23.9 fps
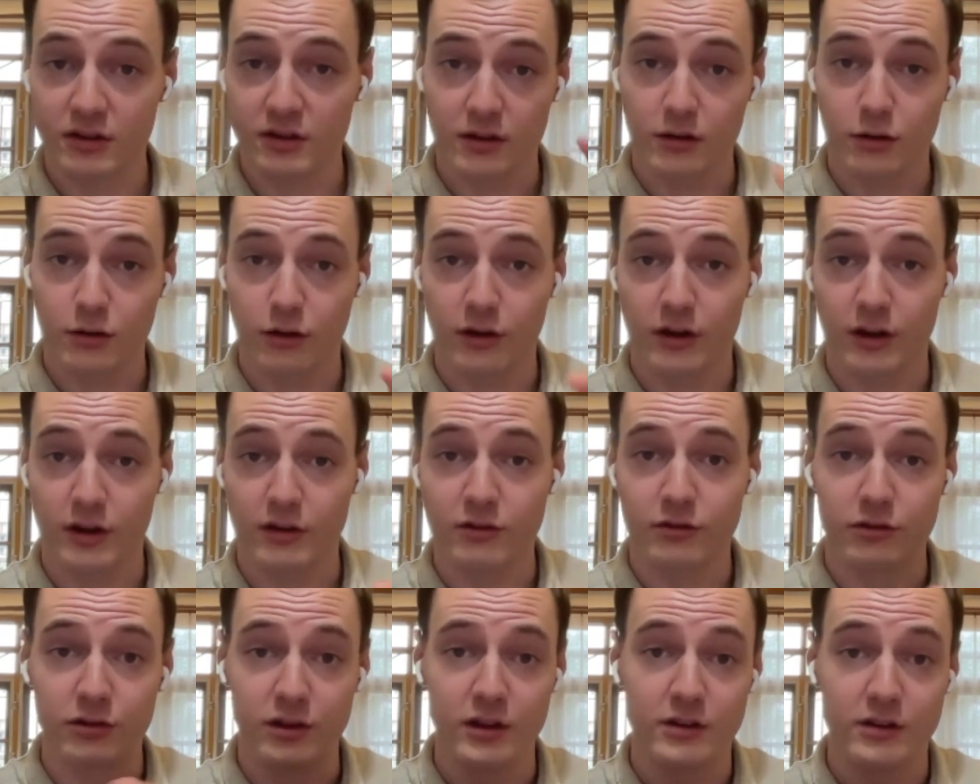and going
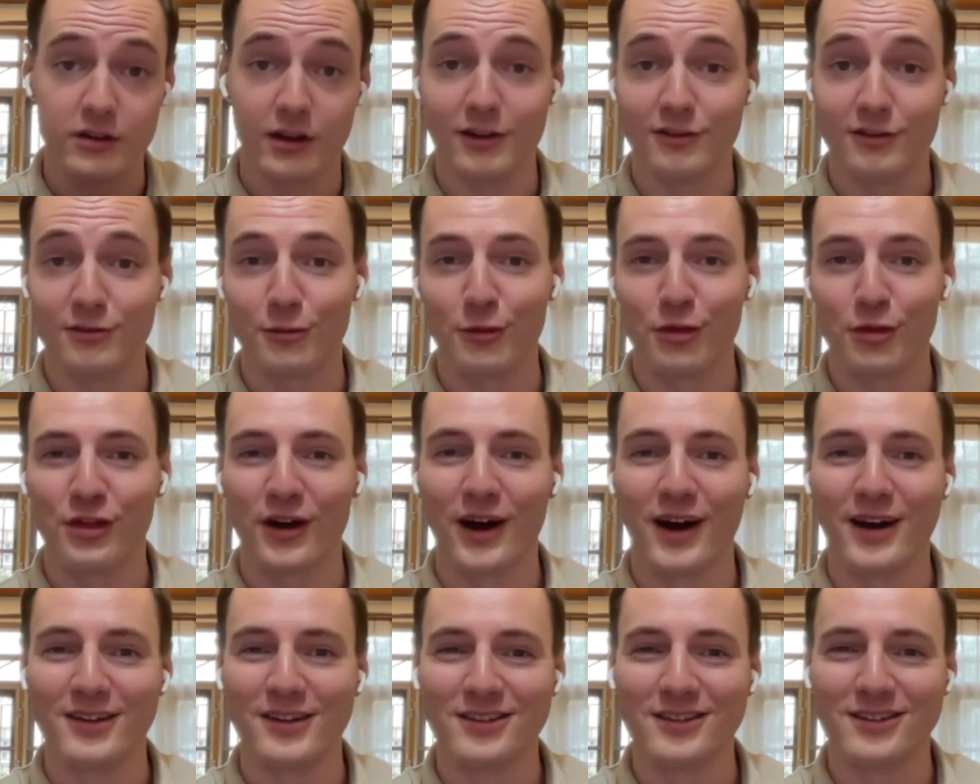into details with the
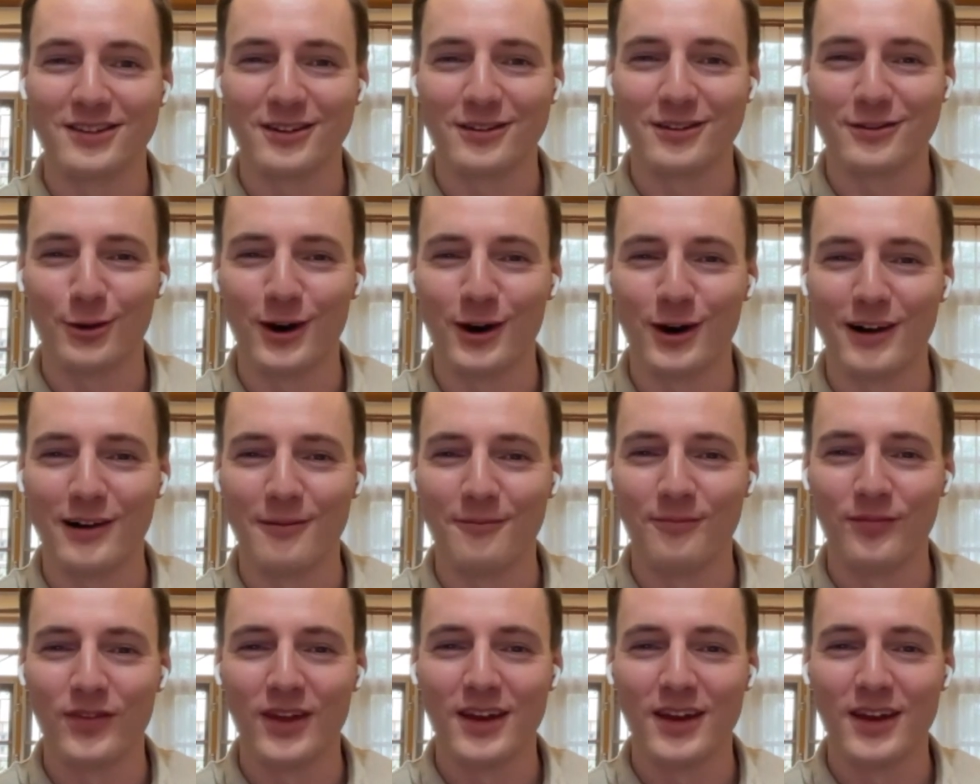answers as well.